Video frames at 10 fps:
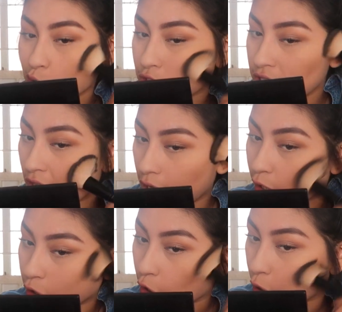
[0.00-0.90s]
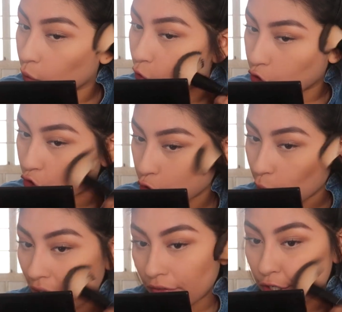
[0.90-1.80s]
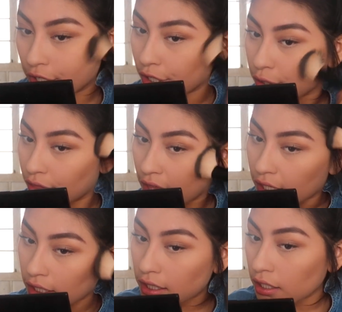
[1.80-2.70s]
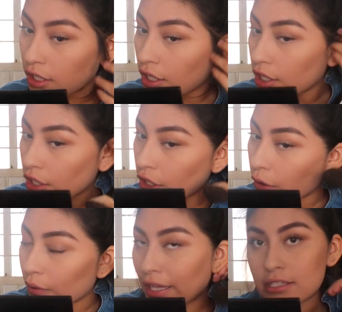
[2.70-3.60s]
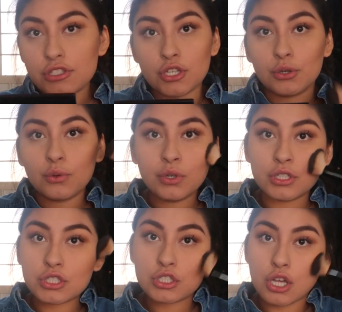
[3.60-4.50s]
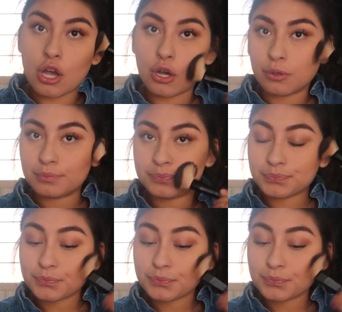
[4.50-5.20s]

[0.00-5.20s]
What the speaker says: just like, you know, just do whatever you think you need to do. So